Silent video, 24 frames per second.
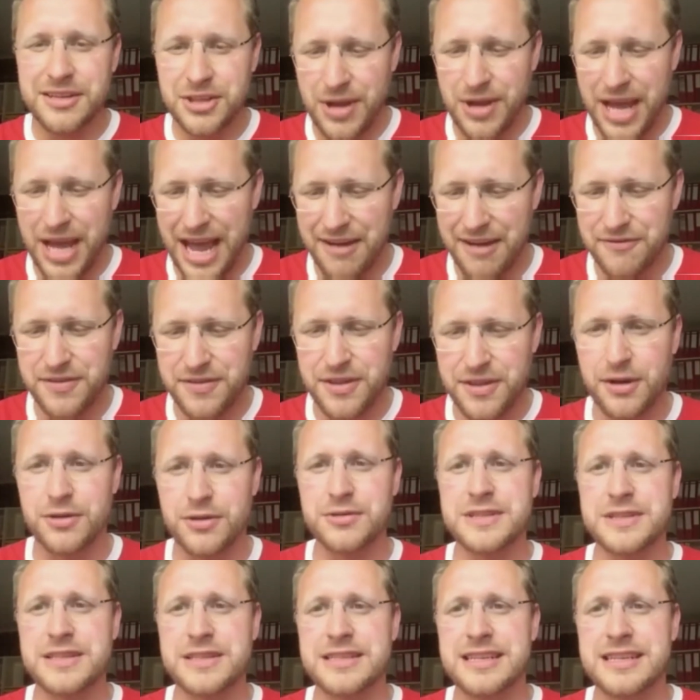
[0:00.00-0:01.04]
You
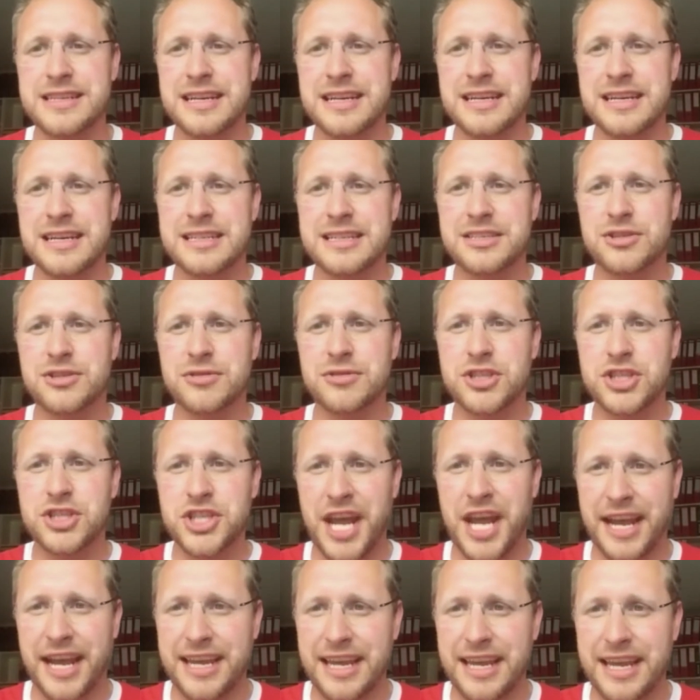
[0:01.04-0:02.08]
have those to
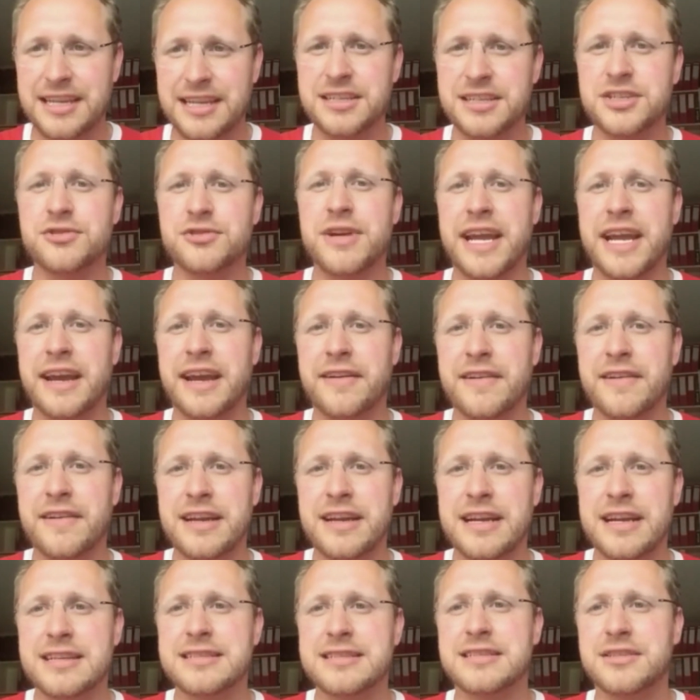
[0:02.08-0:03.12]
check into
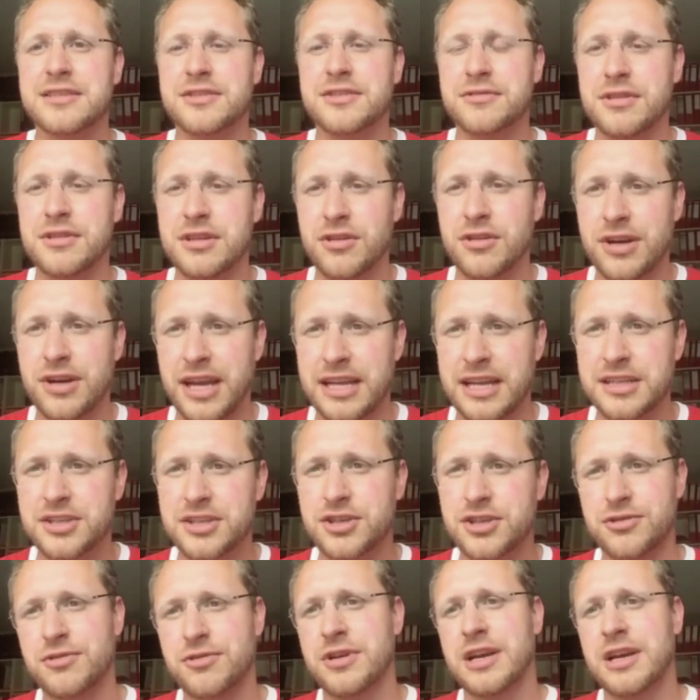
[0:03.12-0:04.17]
areas, to look
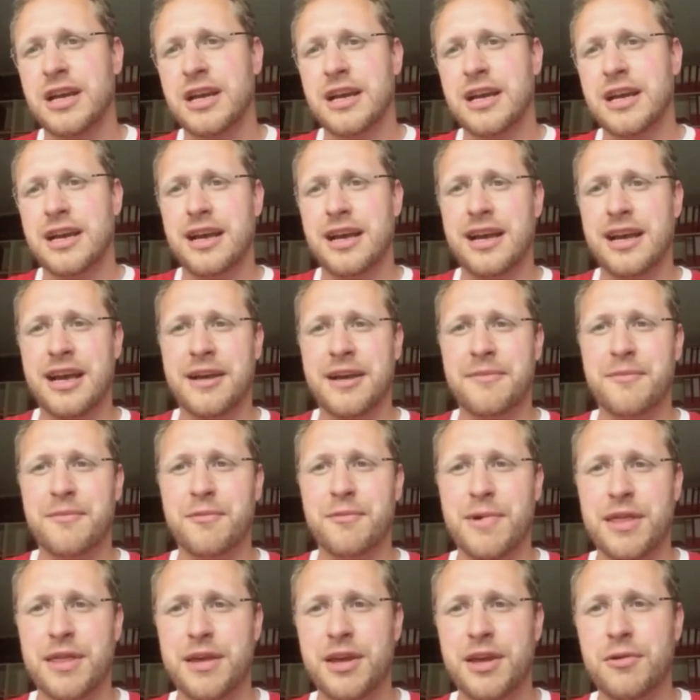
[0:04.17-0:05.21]
into
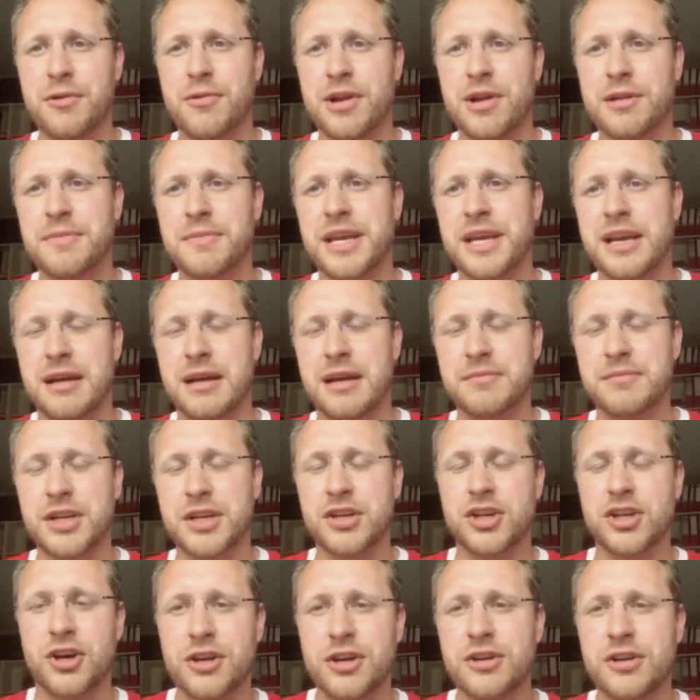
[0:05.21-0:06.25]
whether you want to become a
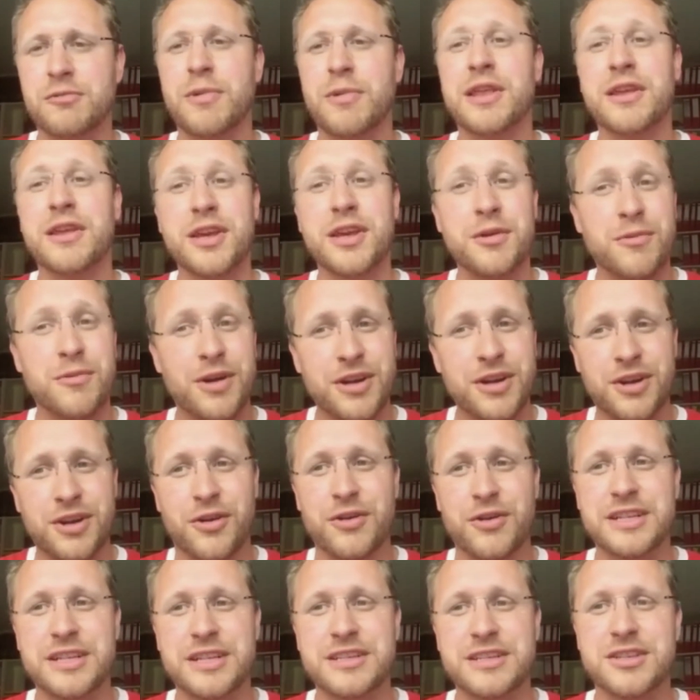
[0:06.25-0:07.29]
cook, whether you want to
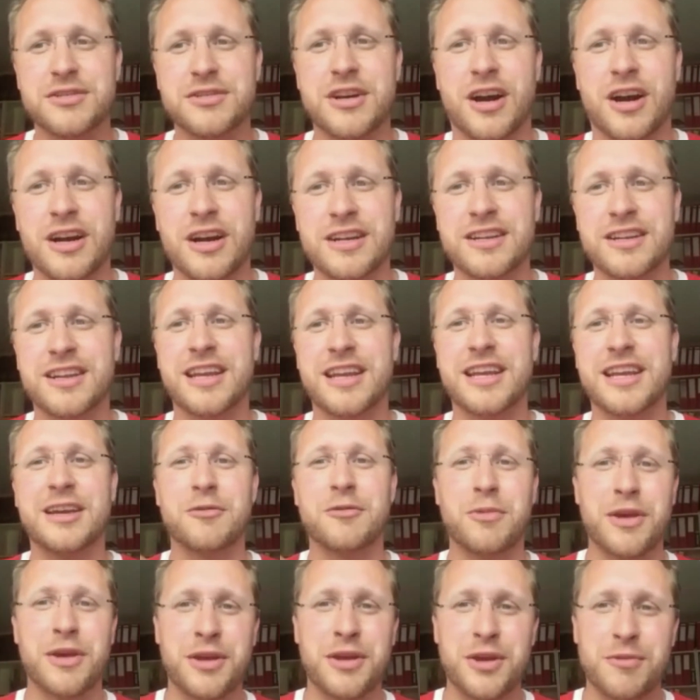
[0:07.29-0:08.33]
go into gardening,
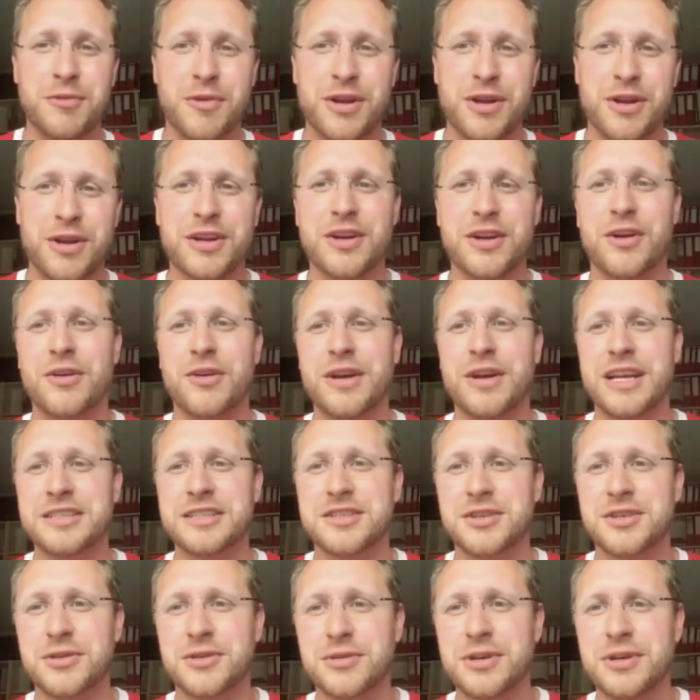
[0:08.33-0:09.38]
whether you want to go
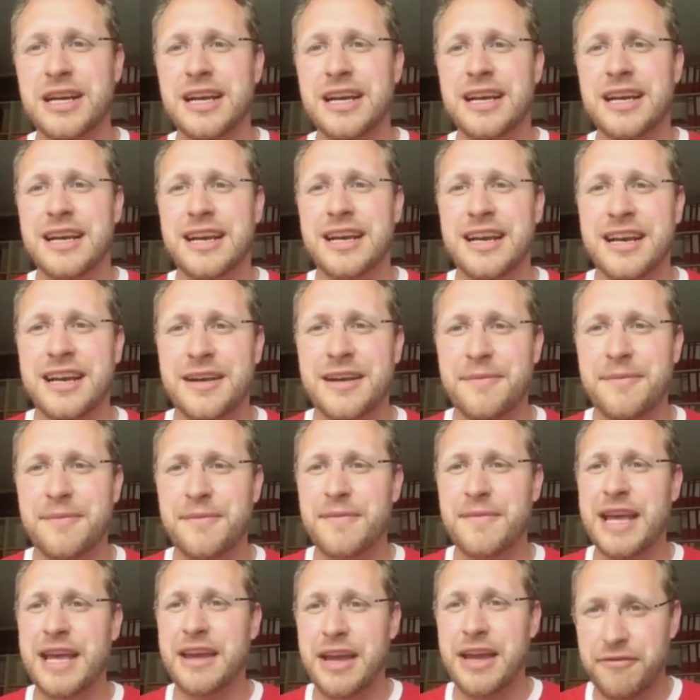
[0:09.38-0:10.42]
into
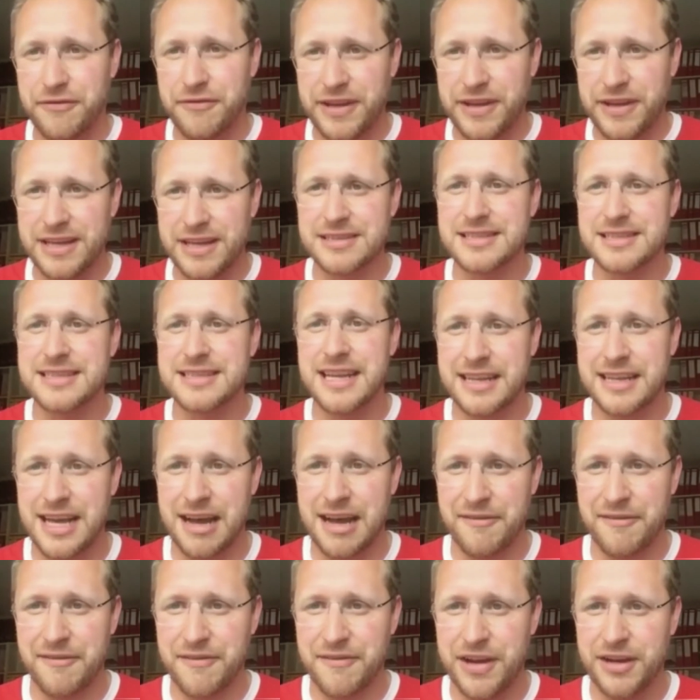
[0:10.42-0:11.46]
fields that
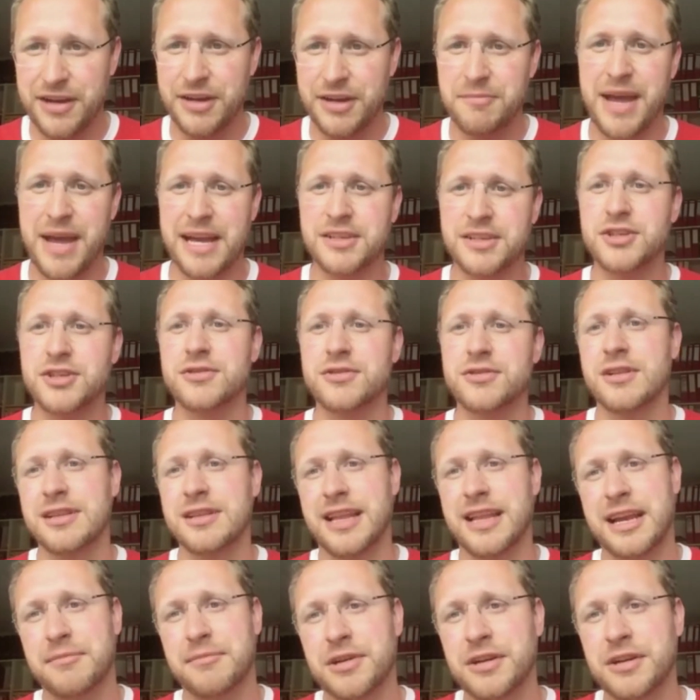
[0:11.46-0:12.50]
are very manual
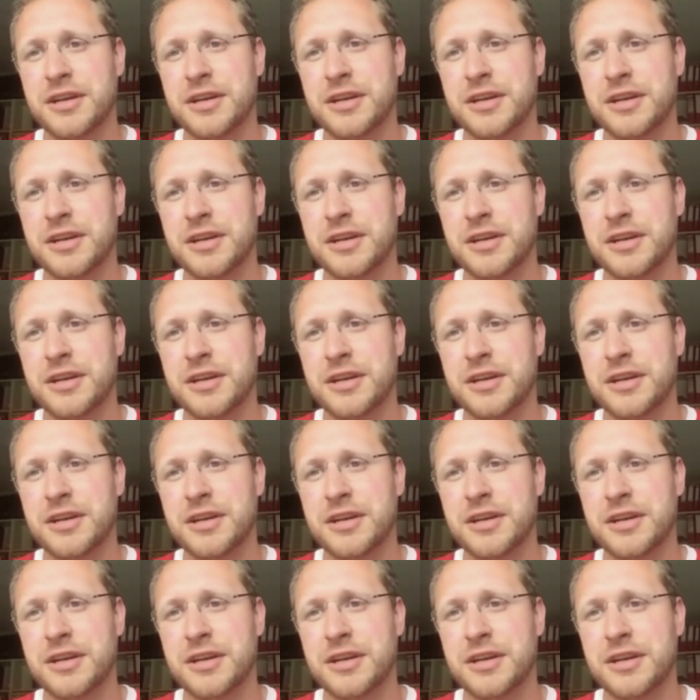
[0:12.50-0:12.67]
labor.